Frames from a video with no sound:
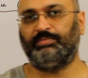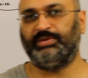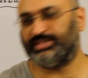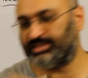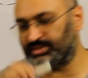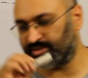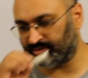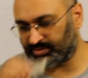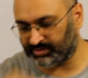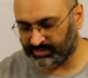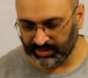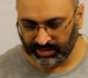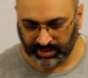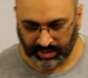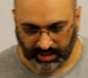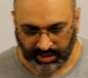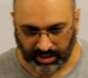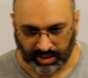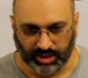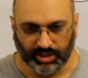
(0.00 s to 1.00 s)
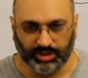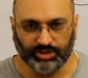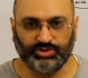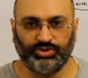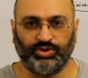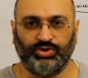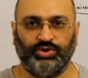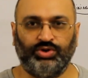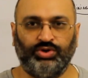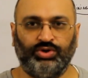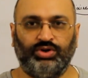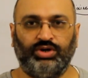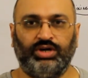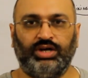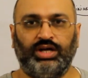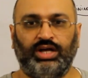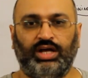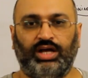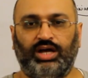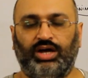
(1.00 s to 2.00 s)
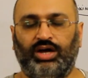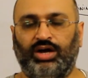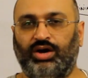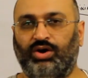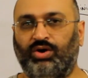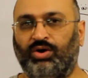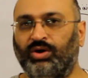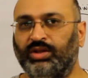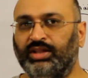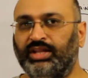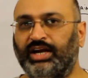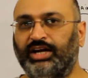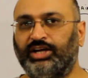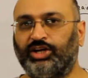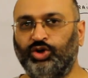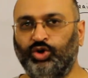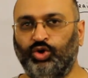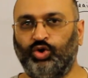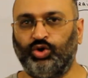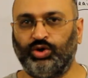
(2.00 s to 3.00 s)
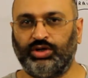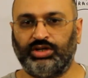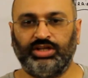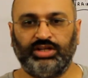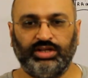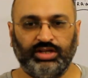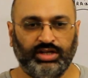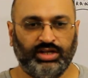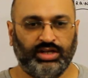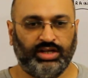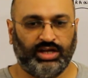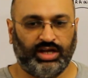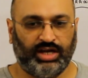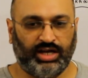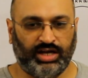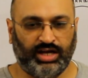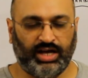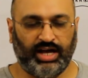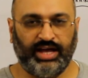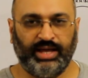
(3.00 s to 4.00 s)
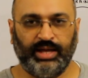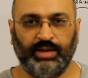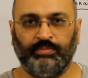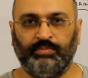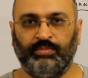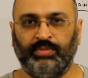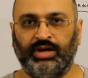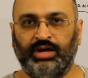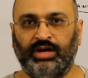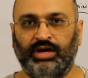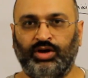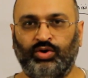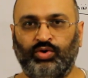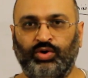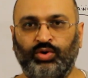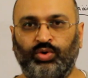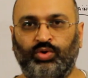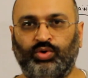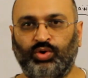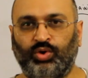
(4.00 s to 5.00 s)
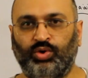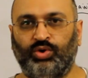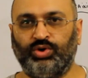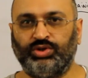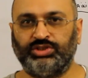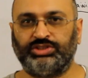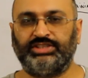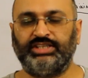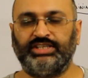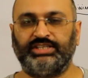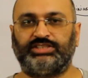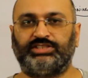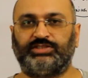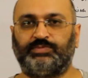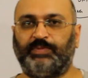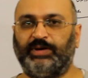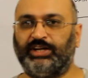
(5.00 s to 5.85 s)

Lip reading: business. So on that note, I am going to close this